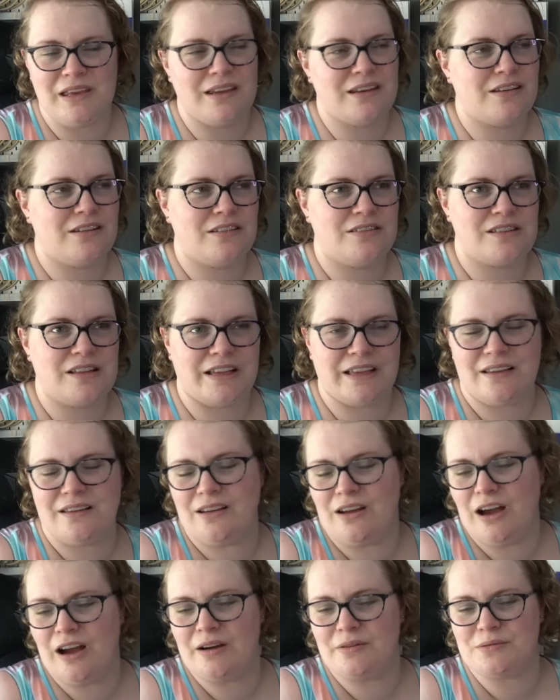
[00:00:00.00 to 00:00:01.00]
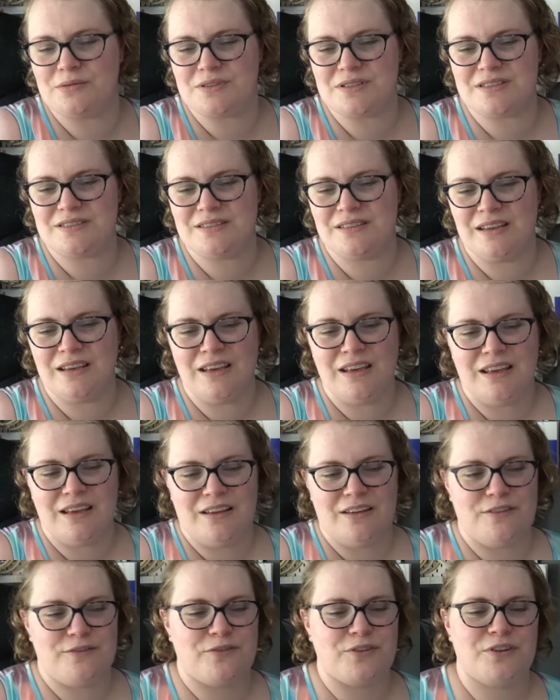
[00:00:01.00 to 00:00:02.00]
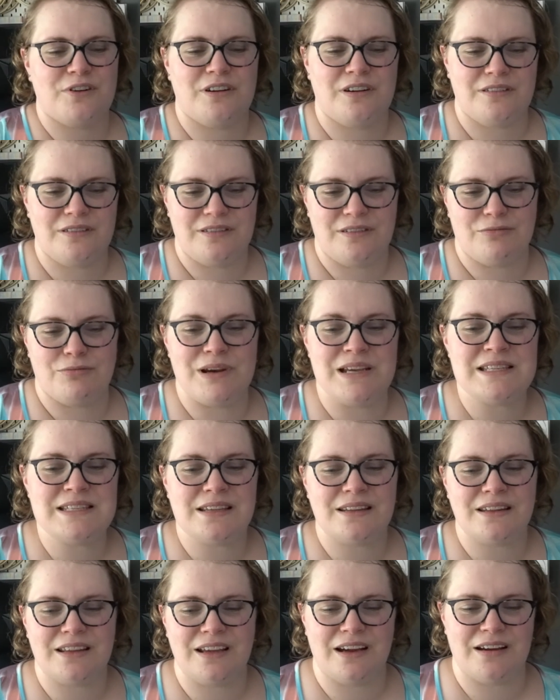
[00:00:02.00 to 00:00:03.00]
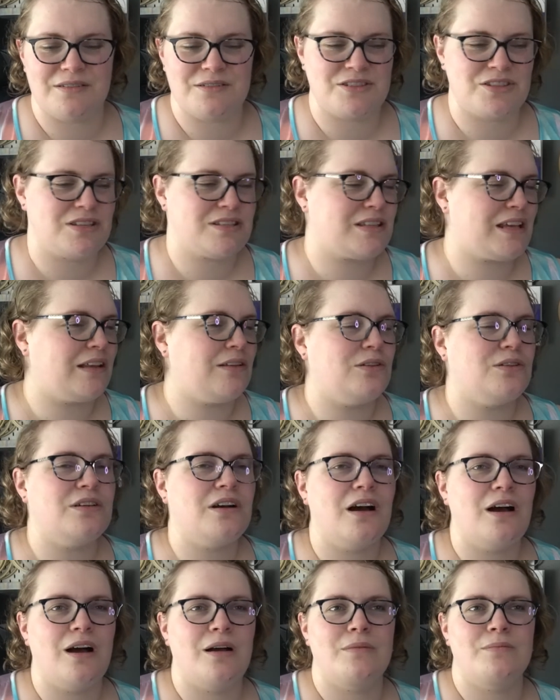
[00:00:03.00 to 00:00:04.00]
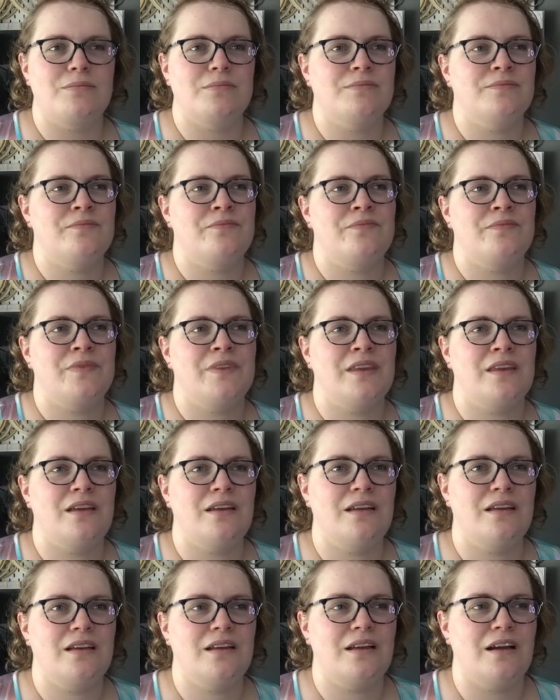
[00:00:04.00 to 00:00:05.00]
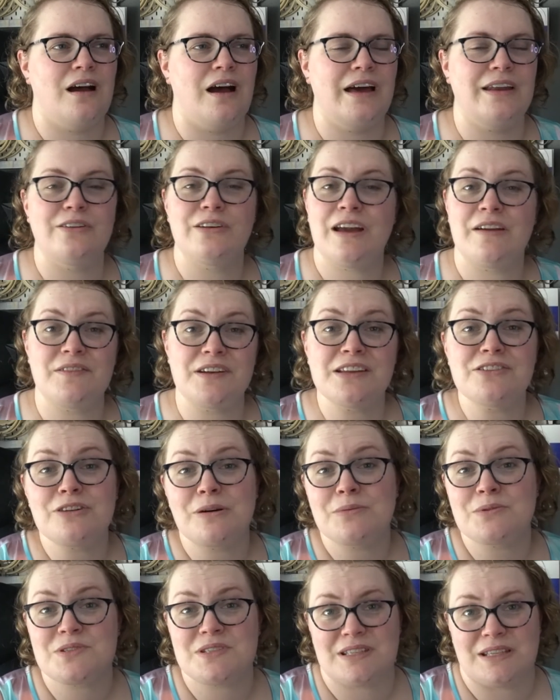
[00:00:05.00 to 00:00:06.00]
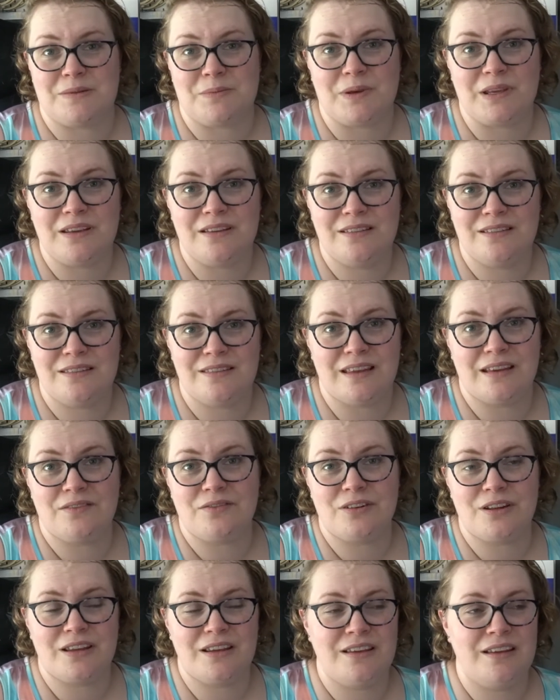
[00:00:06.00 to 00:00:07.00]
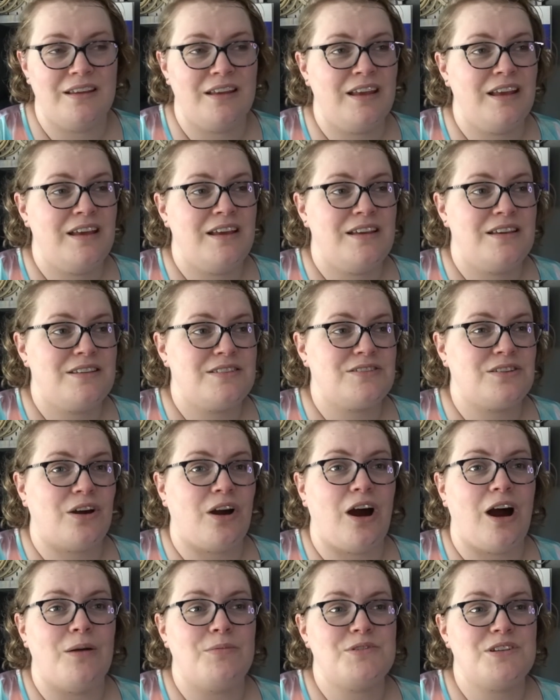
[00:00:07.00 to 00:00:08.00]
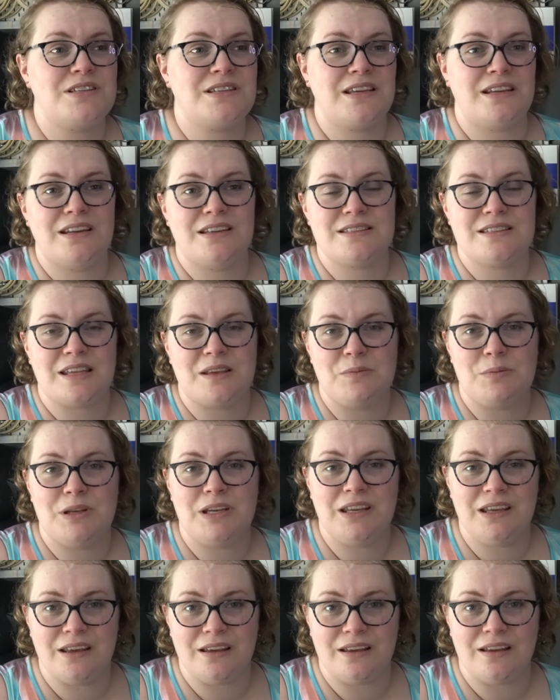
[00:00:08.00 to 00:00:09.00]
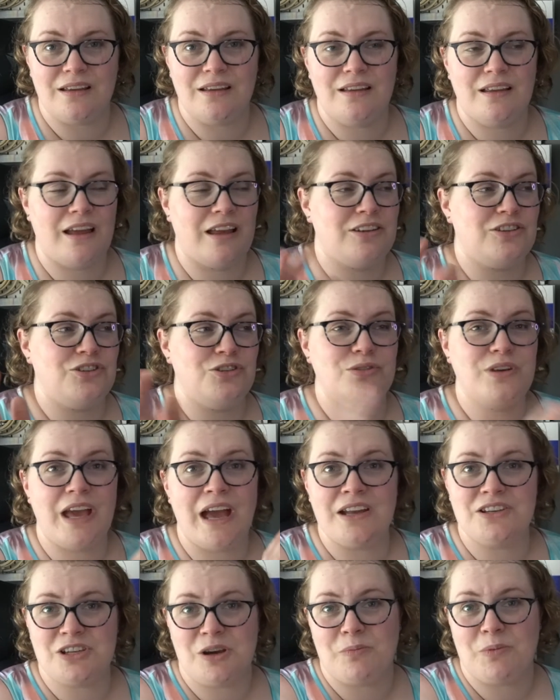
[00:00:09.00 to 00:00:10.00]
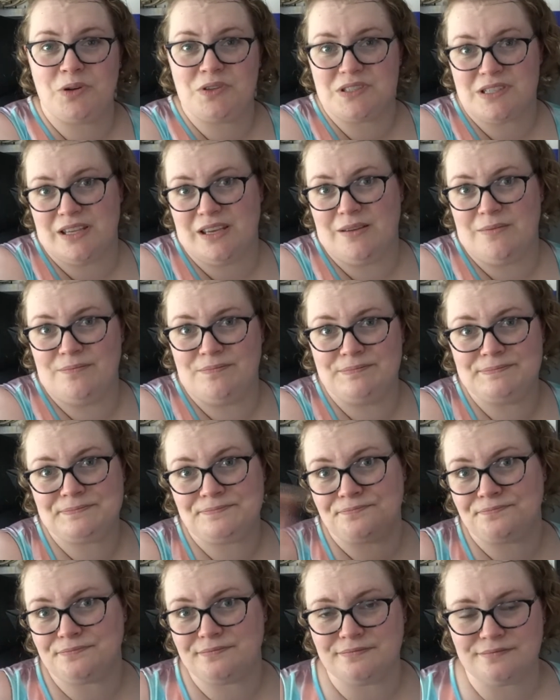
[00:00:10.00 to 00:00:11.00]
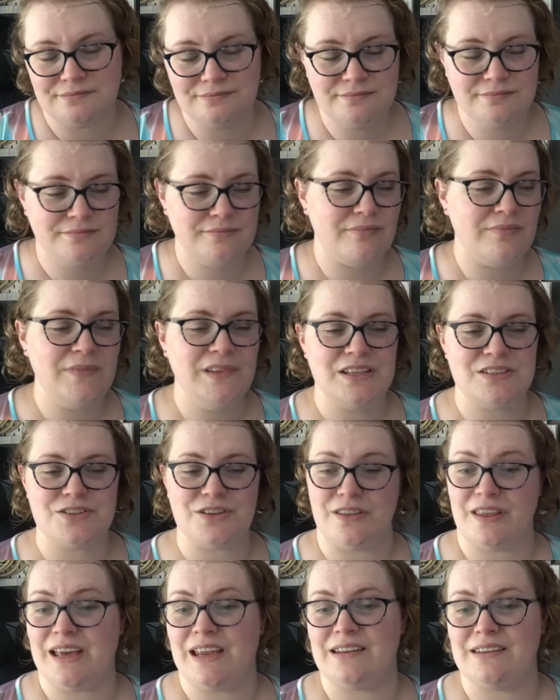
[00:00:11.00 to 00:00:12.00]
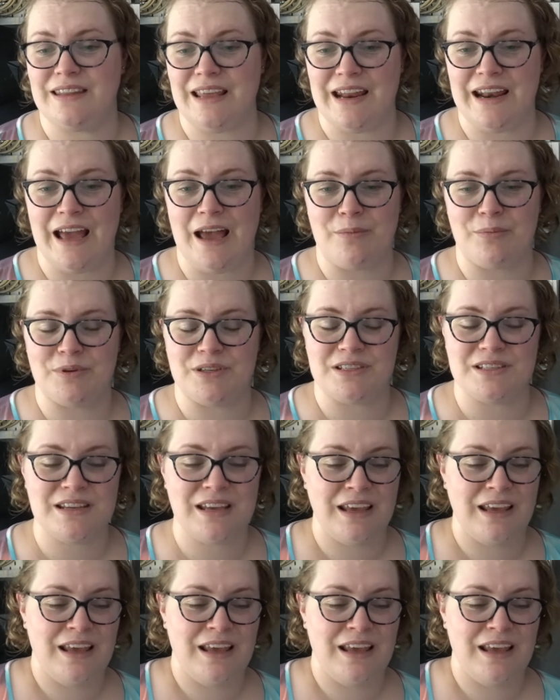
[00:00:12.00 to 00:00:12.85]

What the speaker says: And like recently I was just like, look, I don't have any trouble sleeping, thankfully. So I'm just gonna sleep in here and you catch up on sleep. So that happened.